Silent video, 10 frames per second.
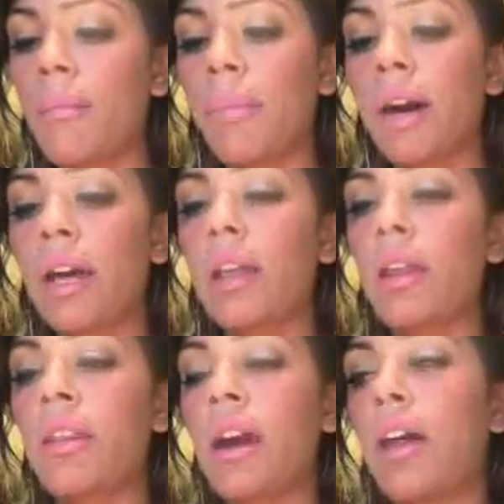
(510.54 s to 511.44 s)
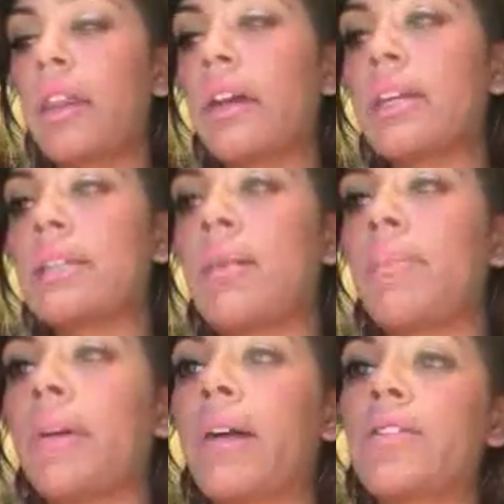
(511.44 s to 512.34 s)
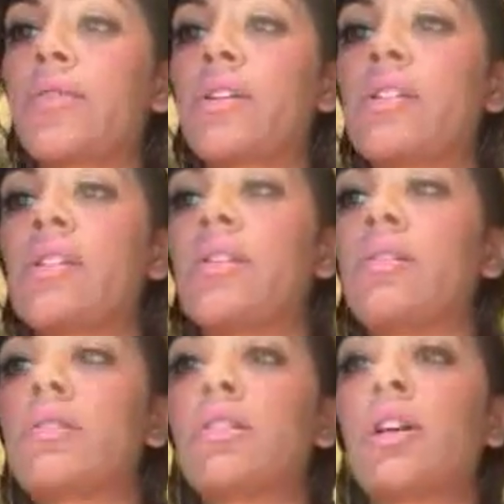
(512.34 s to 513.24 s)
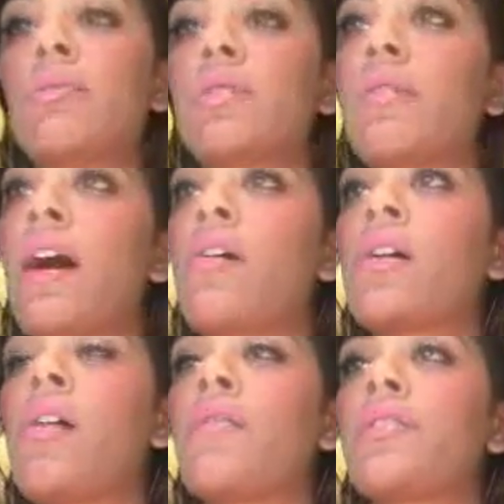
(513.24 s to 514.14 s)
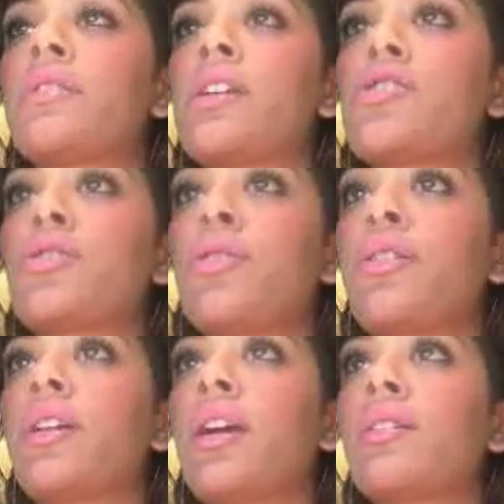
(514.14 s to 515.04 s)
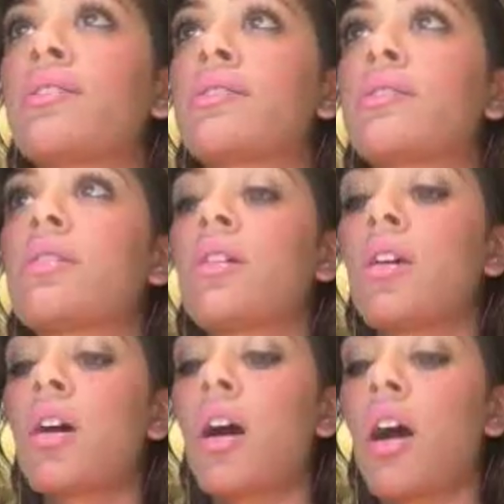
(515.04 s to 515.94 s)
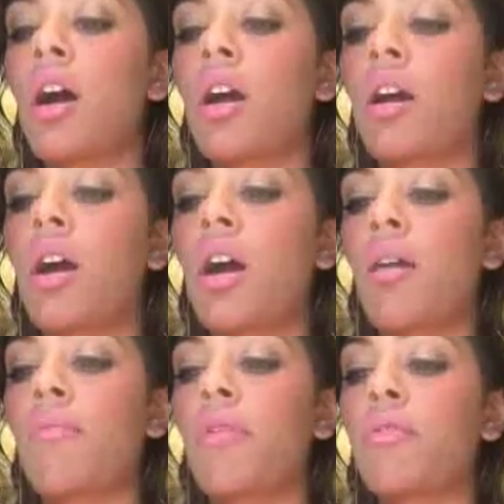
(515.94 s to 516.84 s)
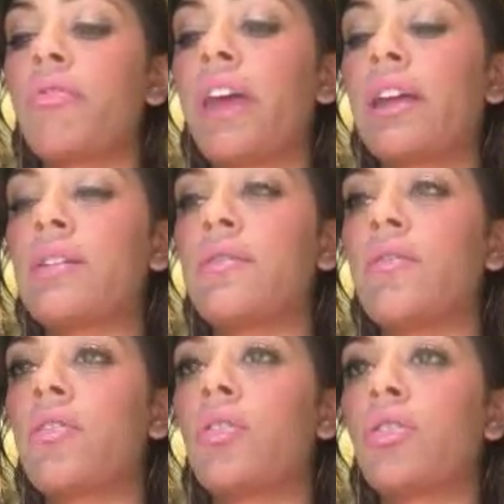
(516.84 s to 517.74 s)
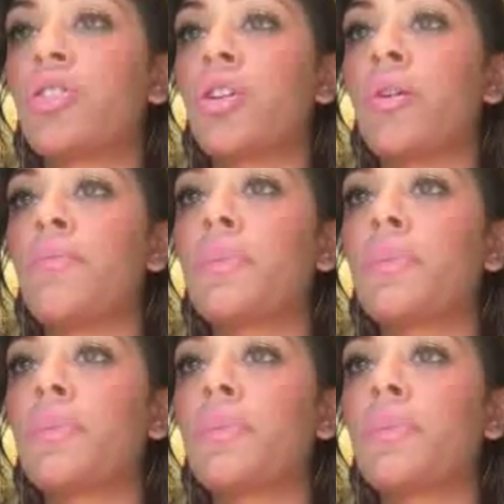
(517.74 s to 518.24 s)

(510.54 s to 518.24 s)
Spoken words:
But the other example I was going to use in terms of how conversational things are reflective of culture